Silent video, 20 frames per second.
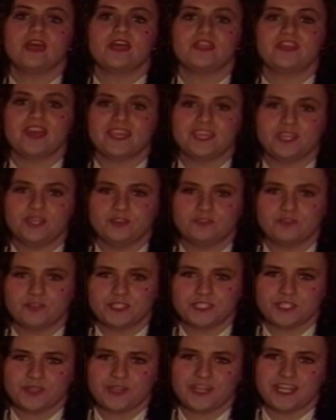Thank you
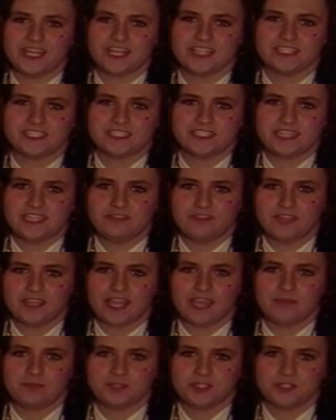for joining us this
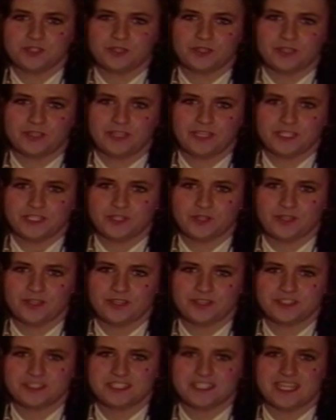evening. I'm sure you'll enjoy
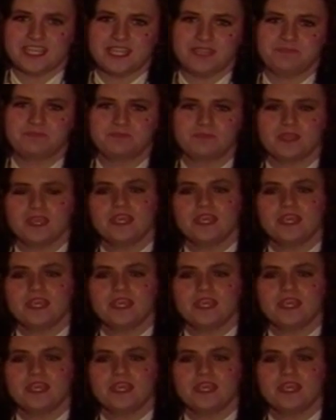your stay.